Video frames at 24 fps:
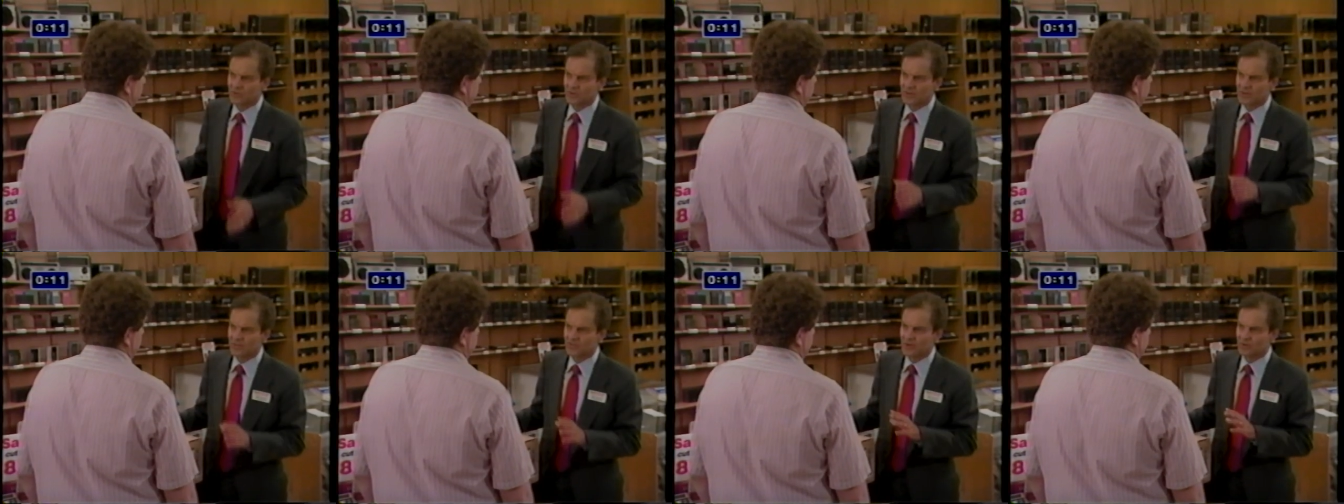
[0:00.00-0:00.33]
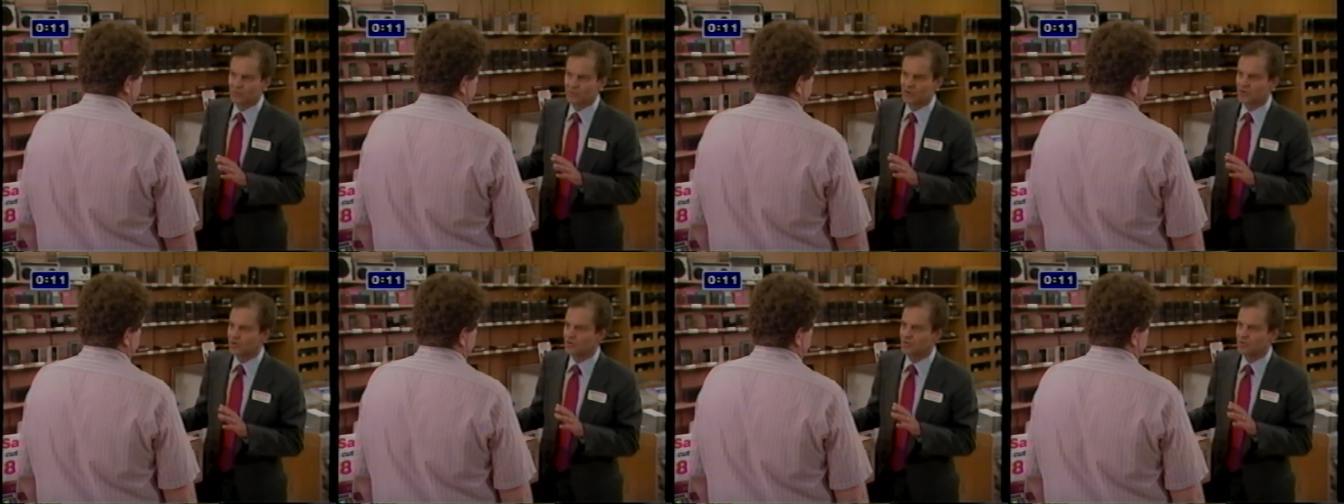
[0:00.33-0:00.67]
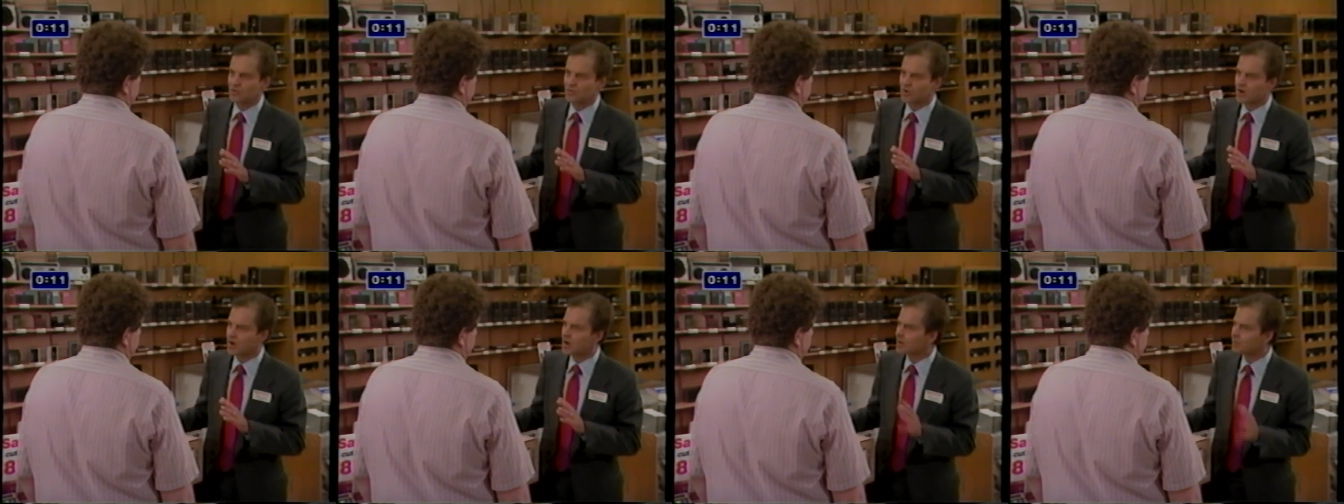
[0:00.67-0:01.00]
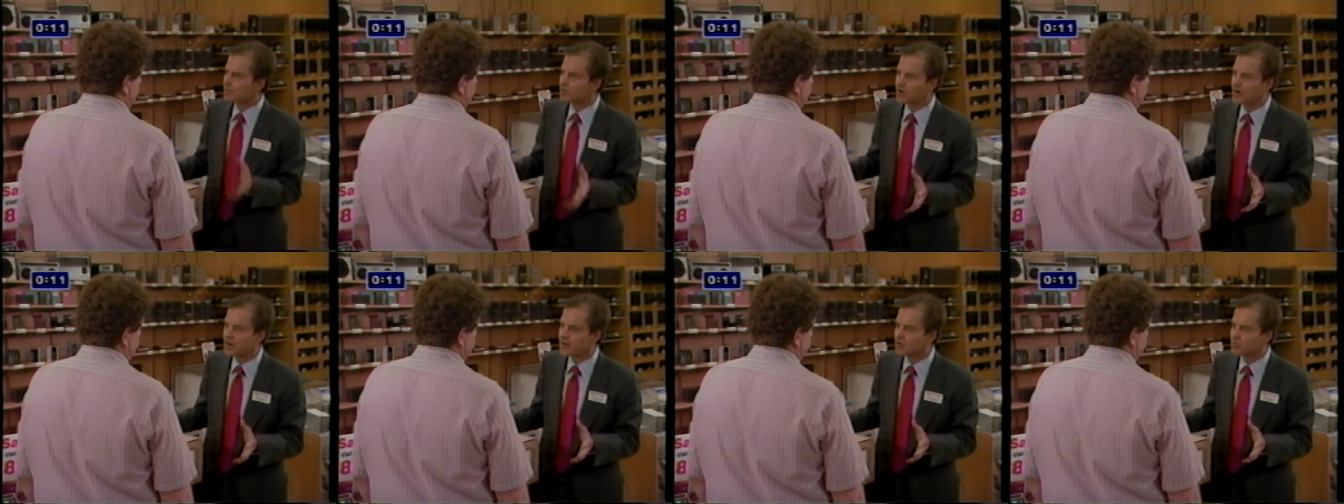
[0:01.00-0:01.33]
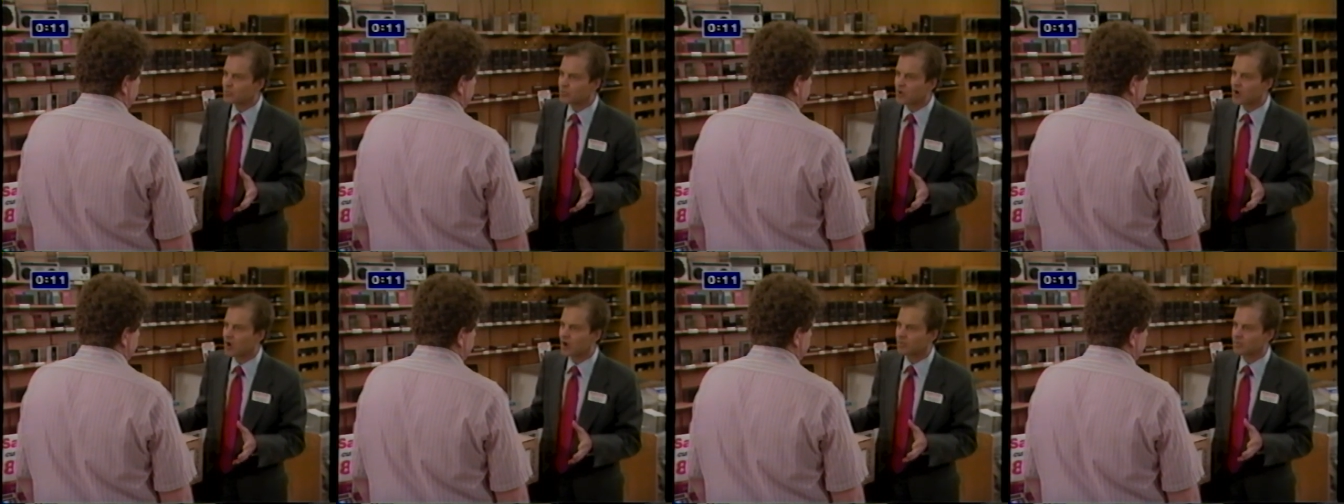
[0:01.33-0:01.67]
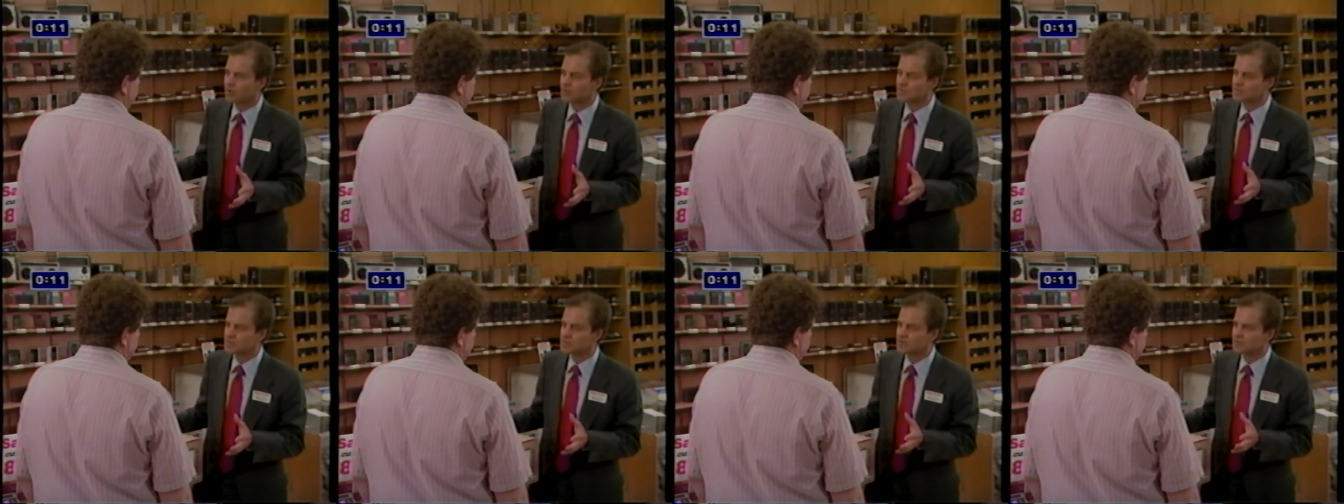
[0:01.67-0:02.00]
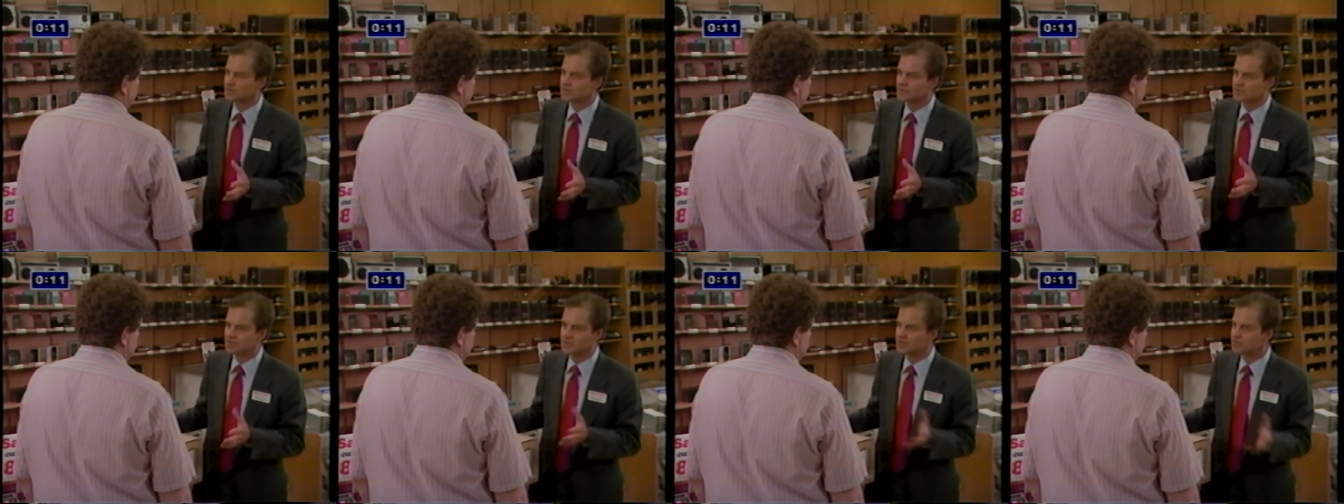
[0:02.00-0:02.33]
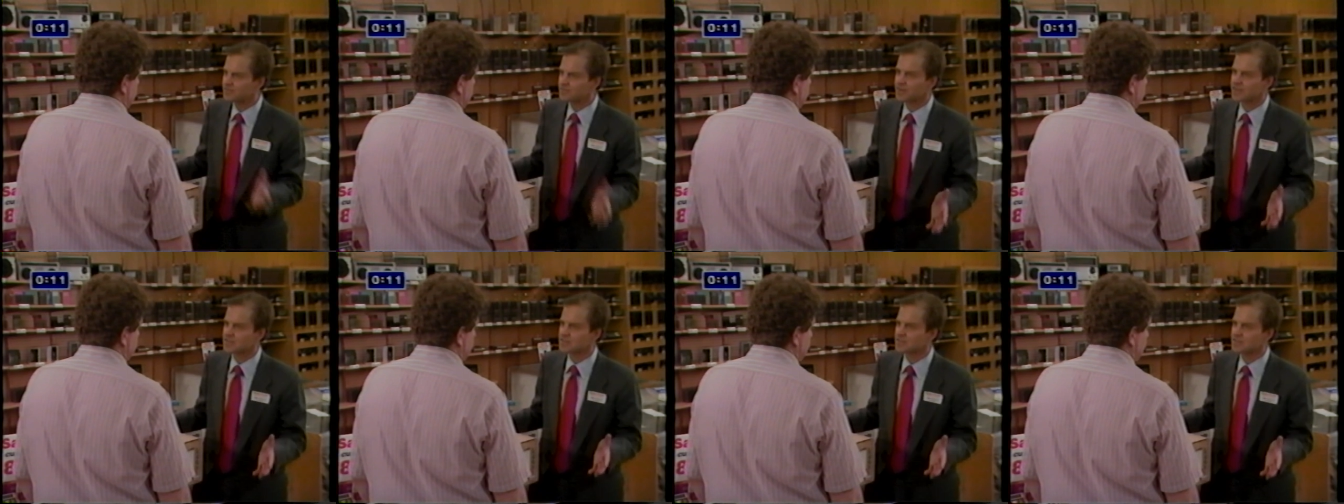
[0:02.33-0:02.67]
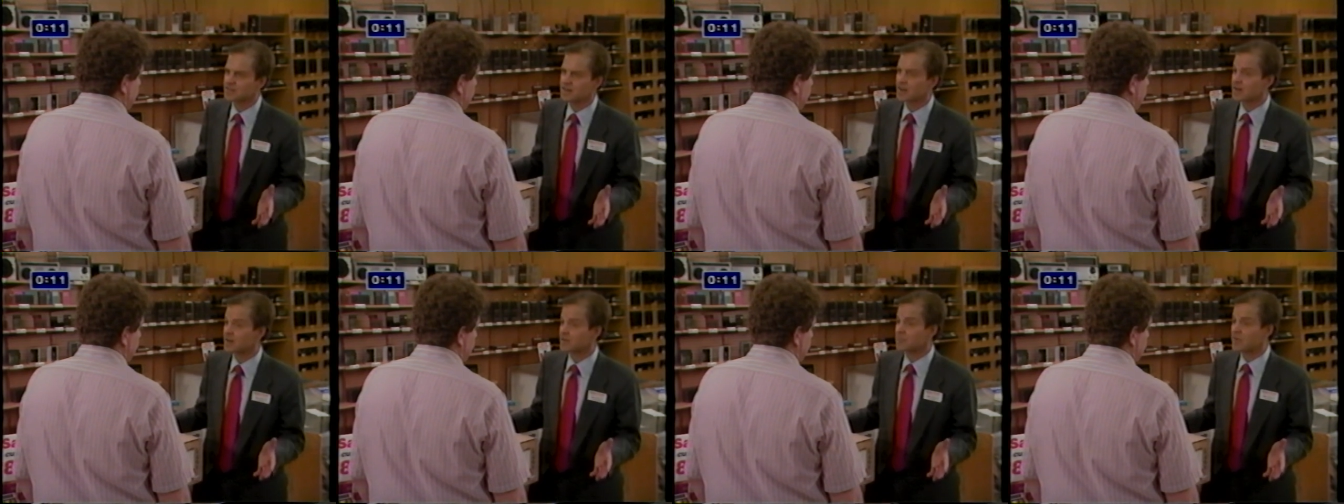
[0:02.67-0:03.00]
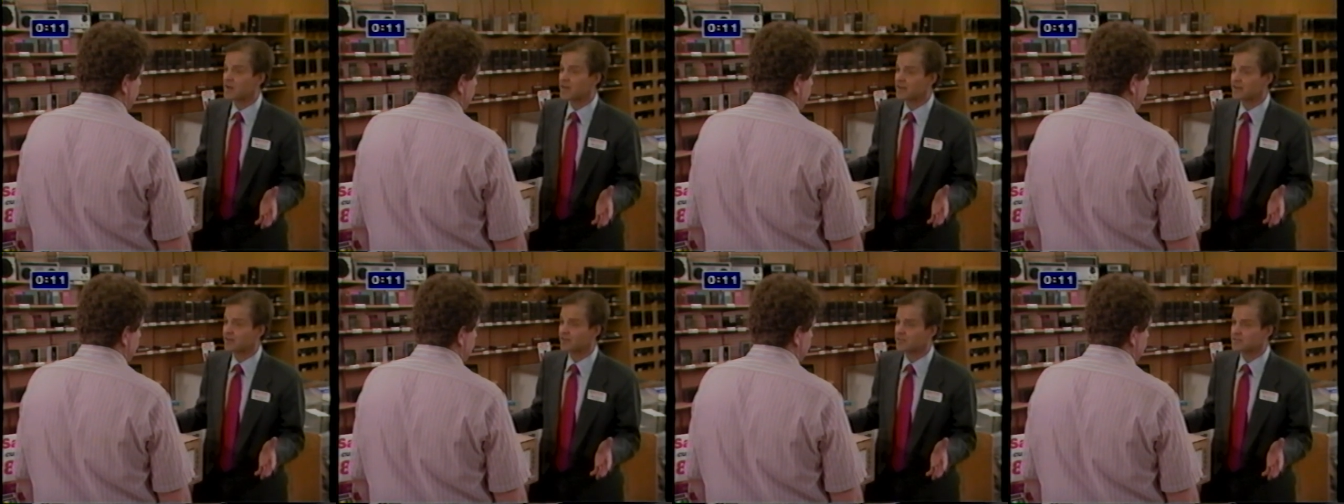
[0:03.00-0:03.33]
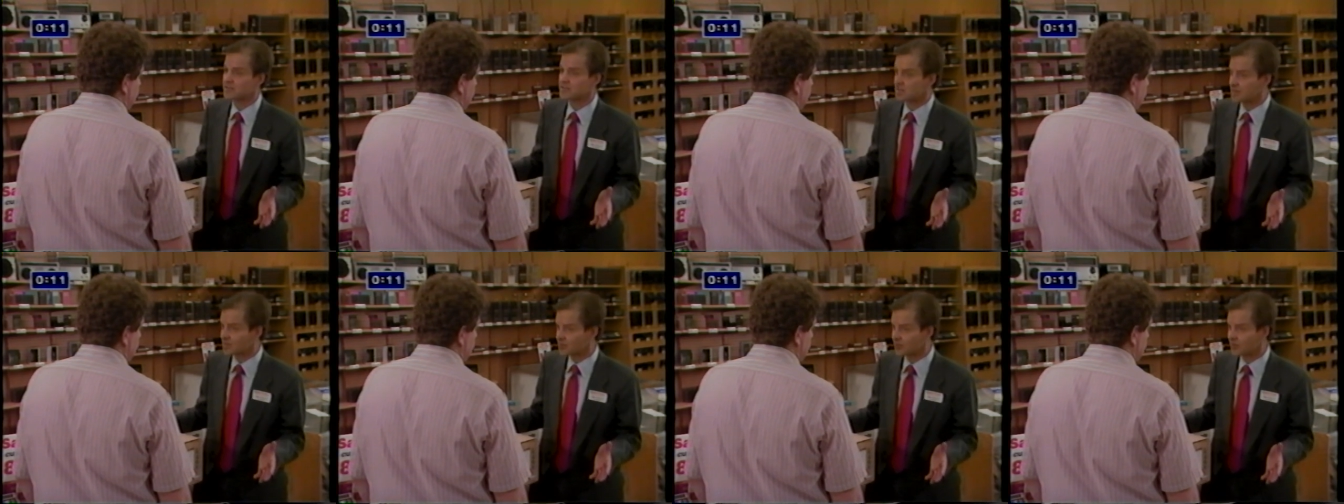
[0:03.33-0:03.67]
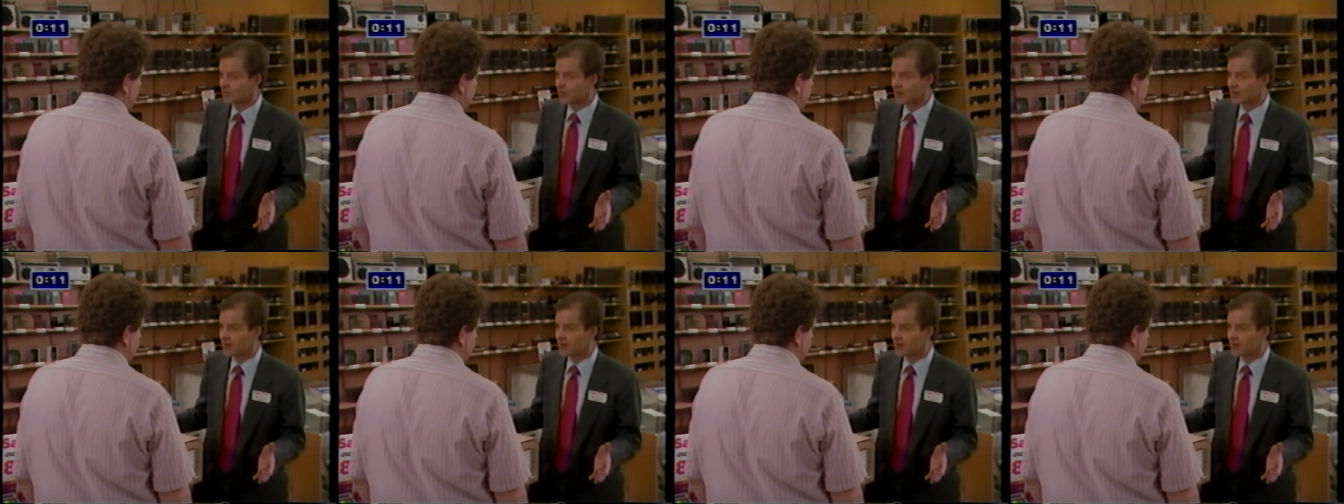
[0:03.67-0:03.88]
Well, then there were no operating problems or defects in any manner, is that